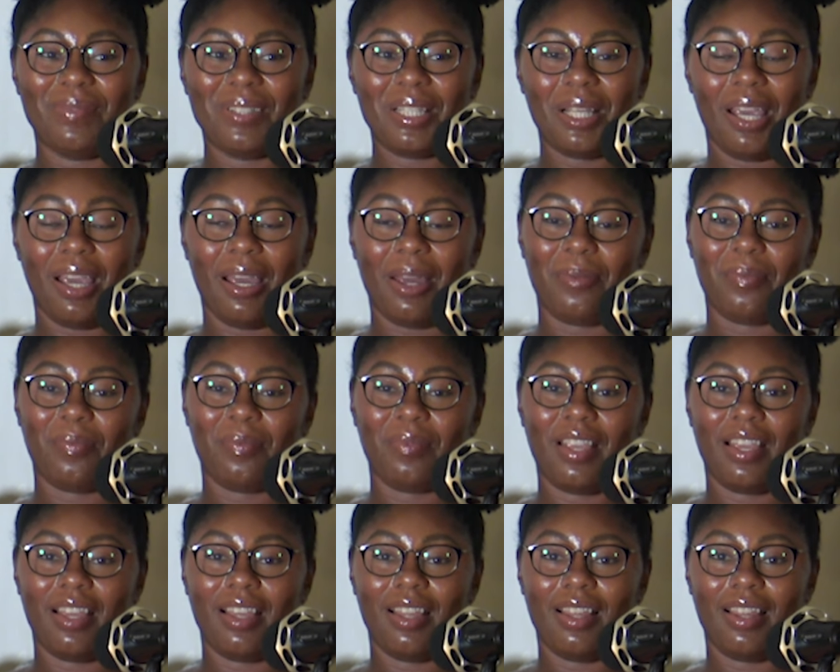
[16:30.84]
yeah,
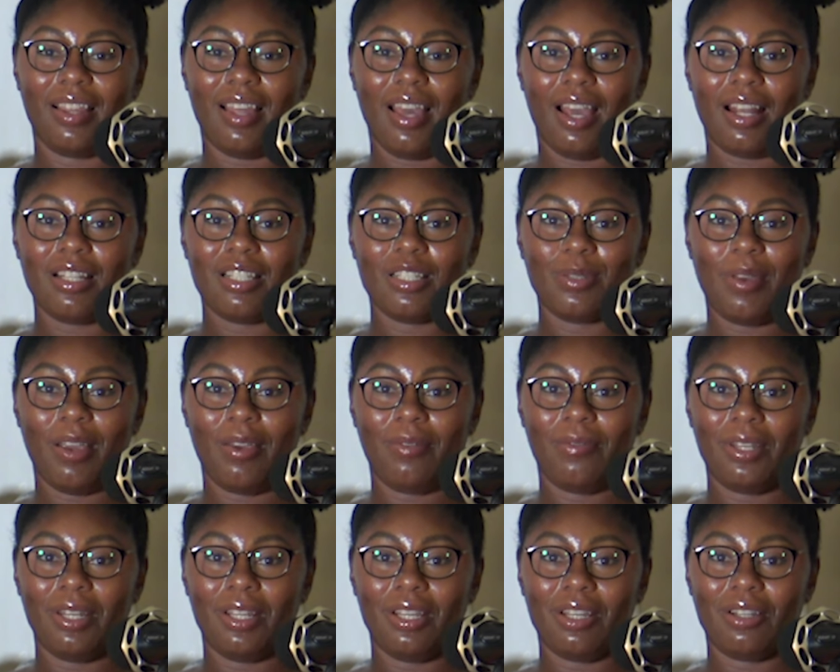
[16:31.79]
that is my
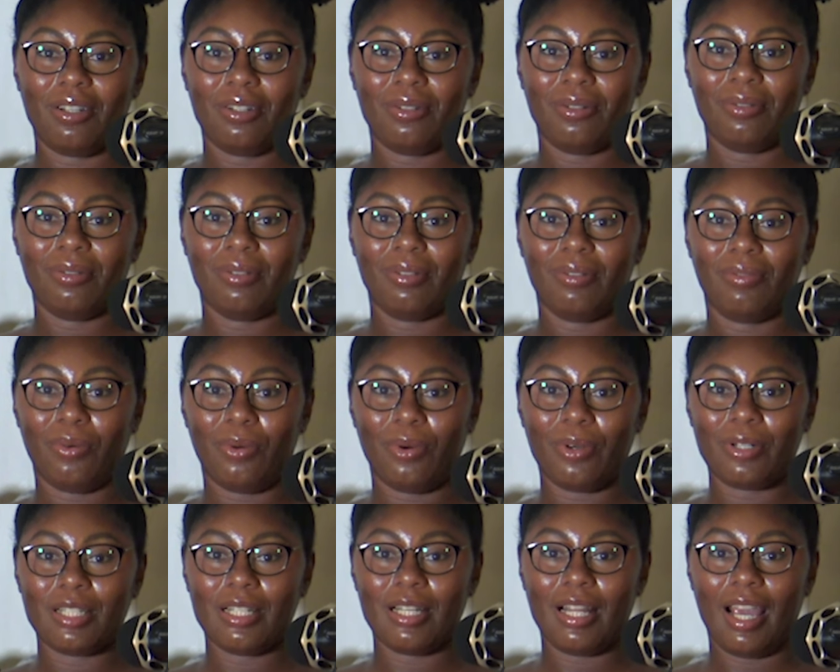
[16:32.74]
video
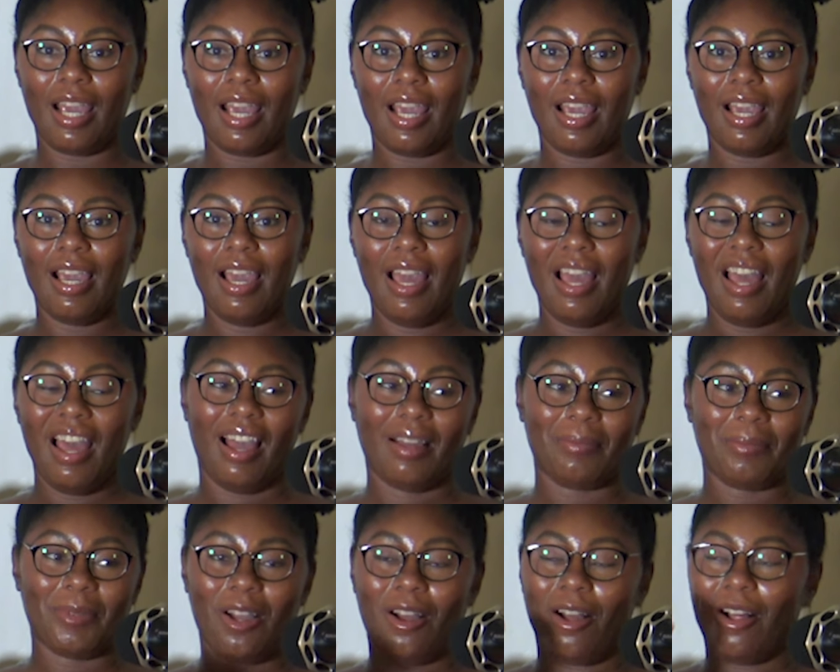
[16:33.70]
for today.
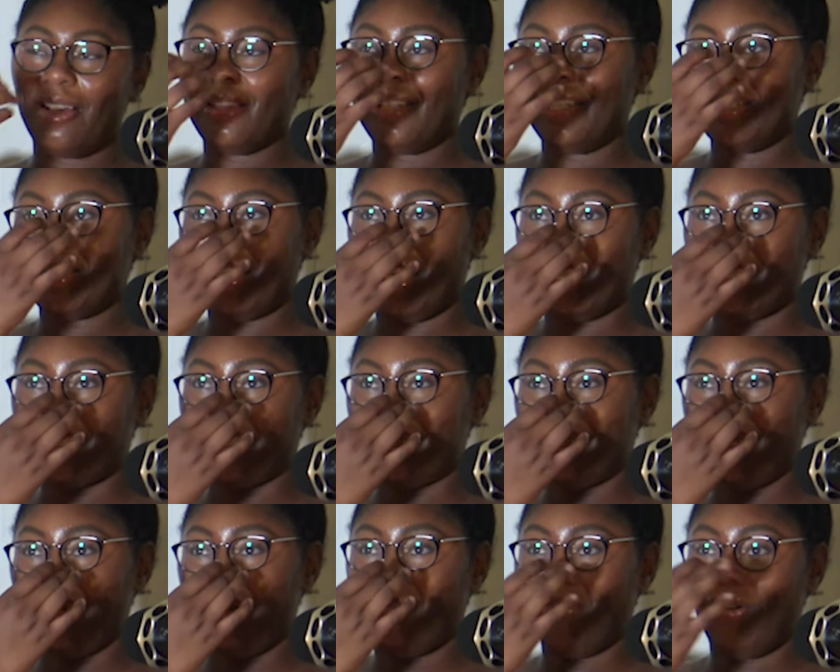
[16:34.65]
I'm calling these like
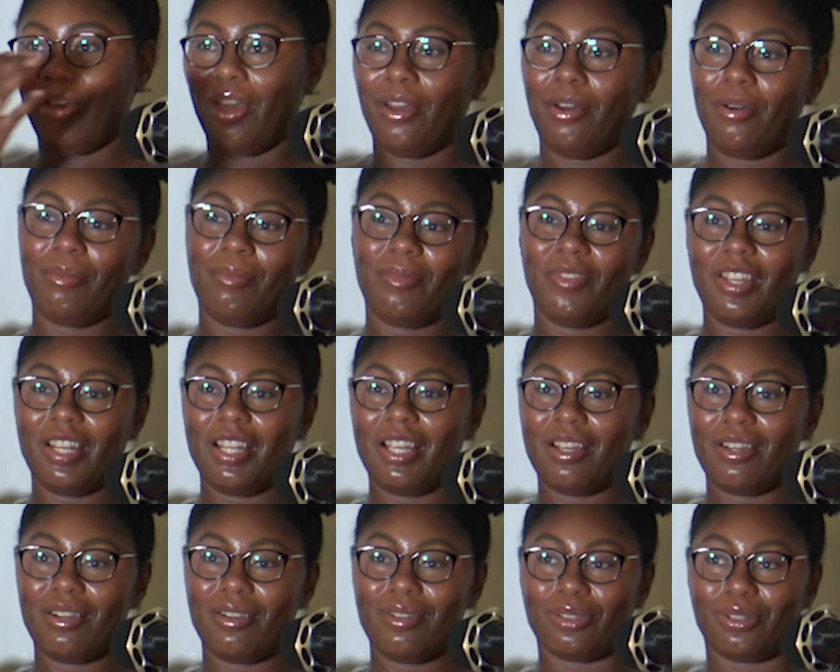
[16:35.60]
self-help
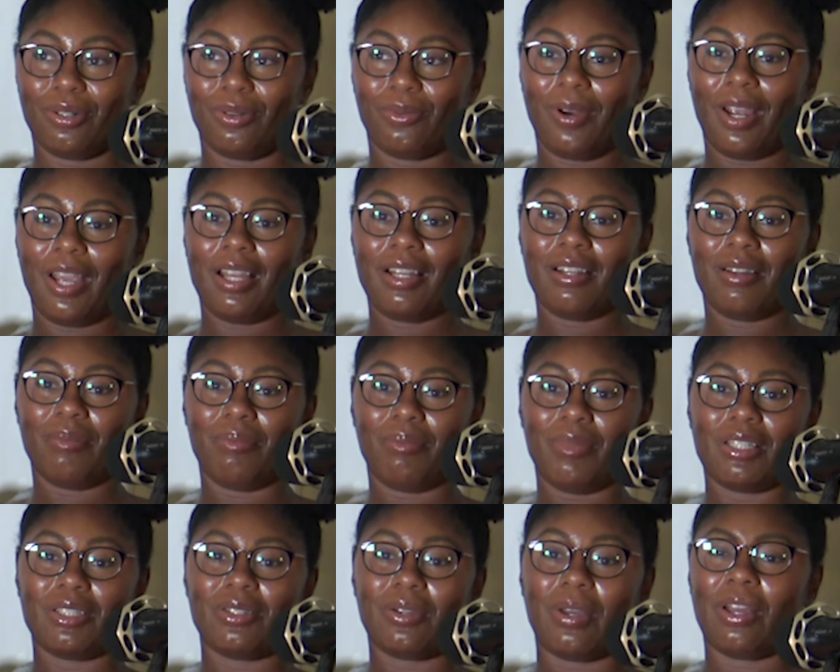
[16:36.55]
videos or random
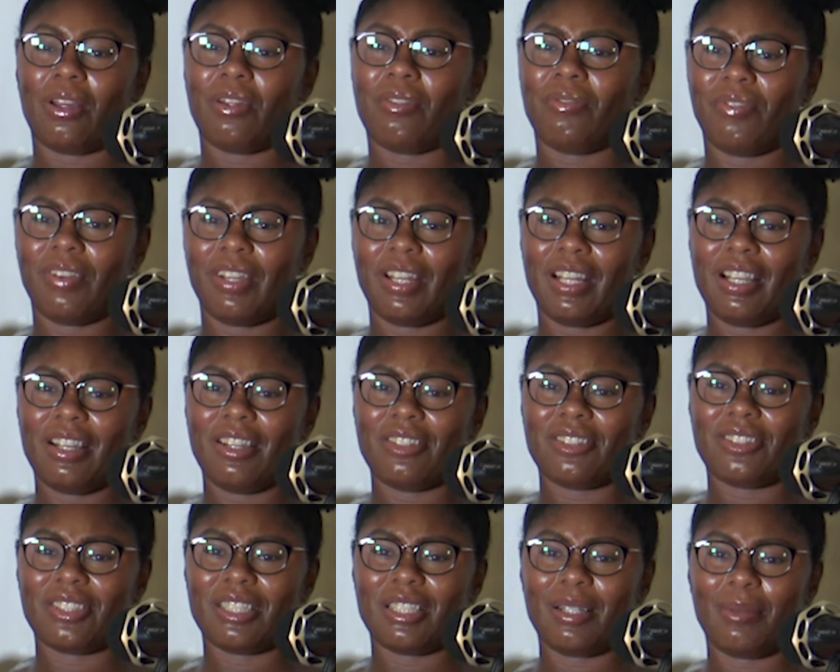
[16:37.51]
mental health
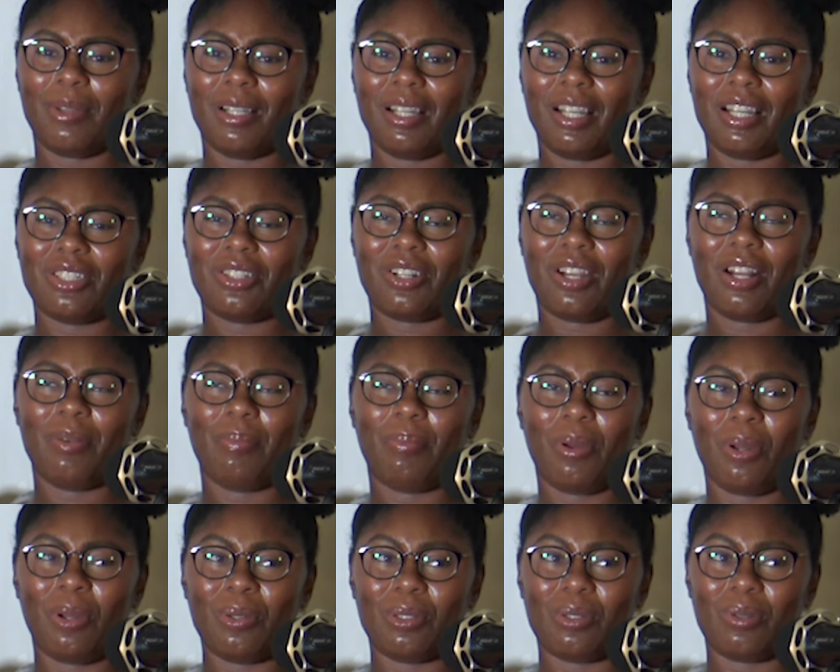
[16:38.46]
videos or something. I try to
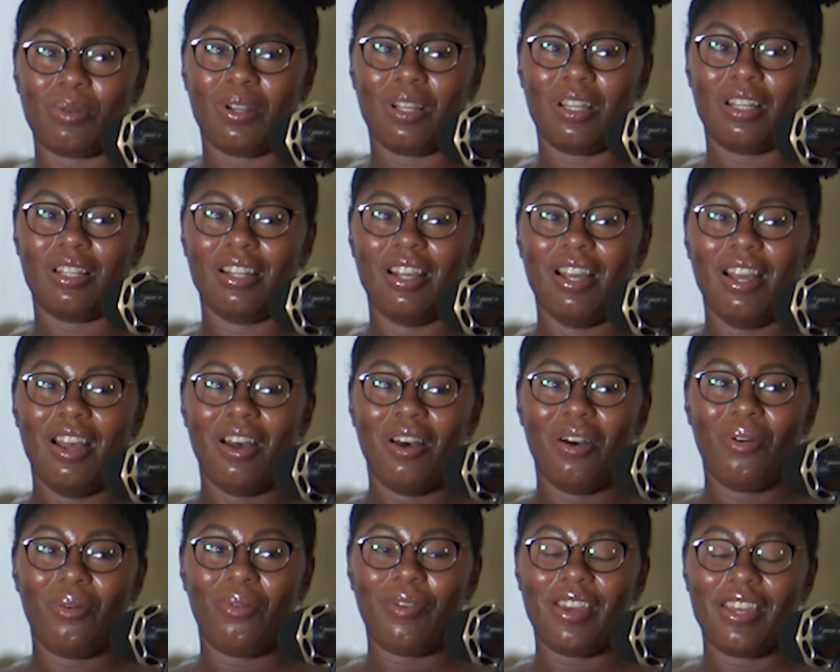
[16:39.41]
post one
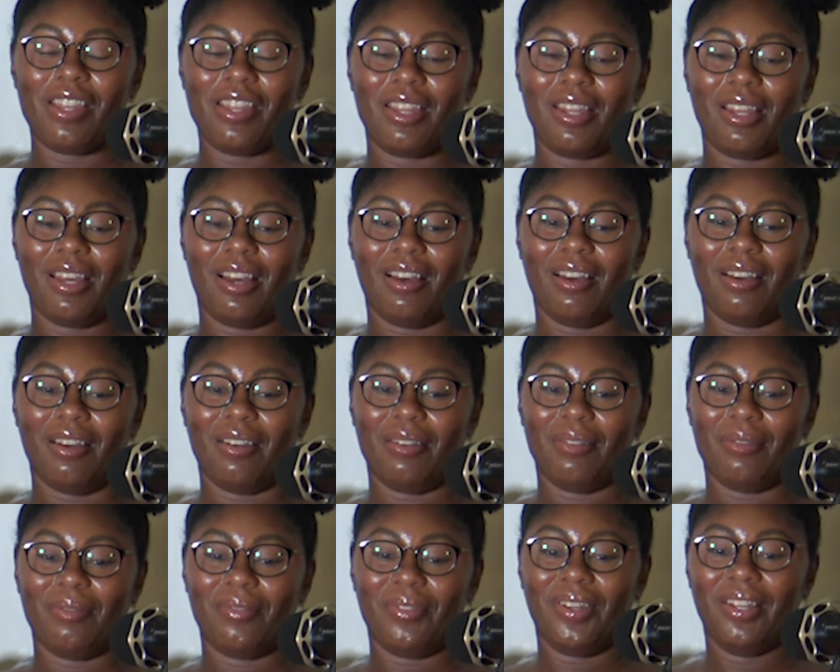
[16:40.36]
with
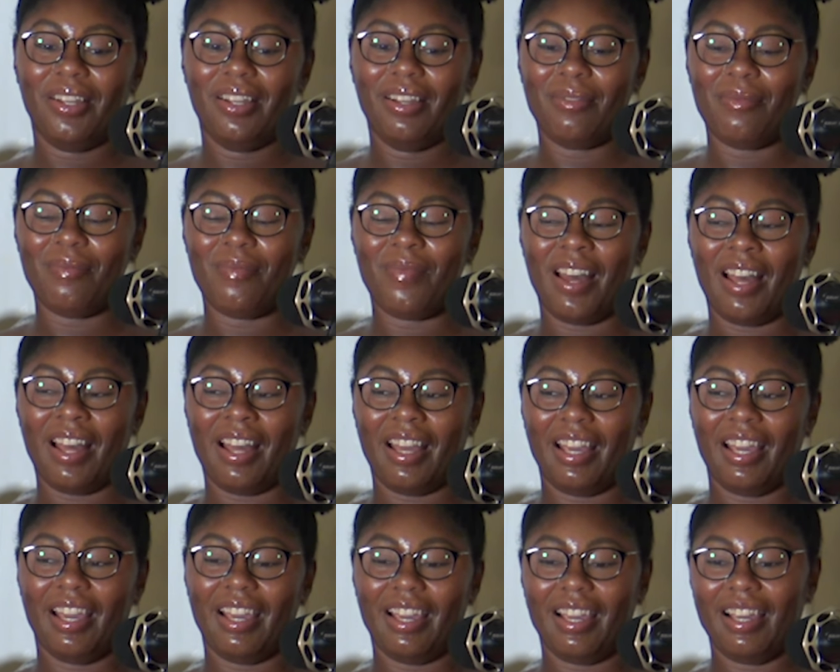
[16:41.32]

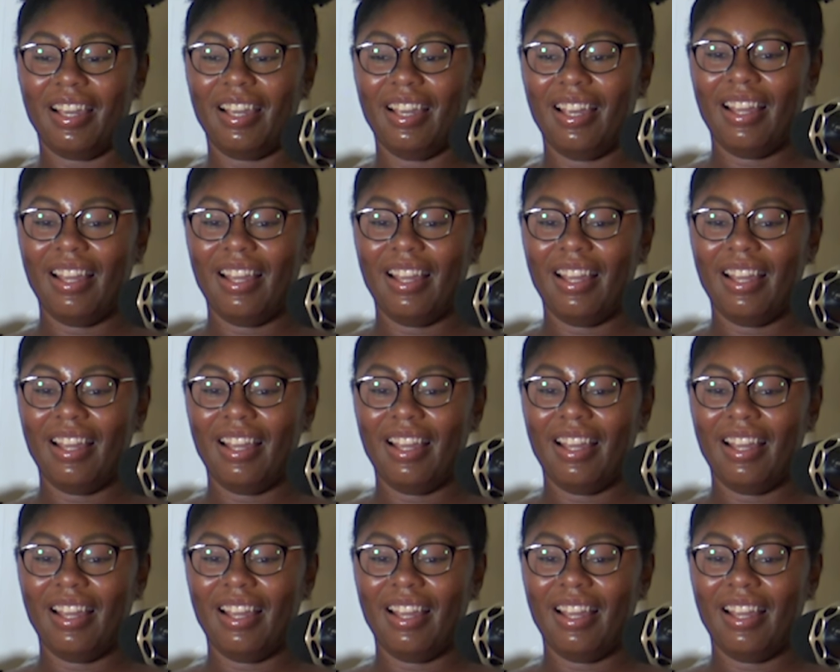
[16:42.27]
my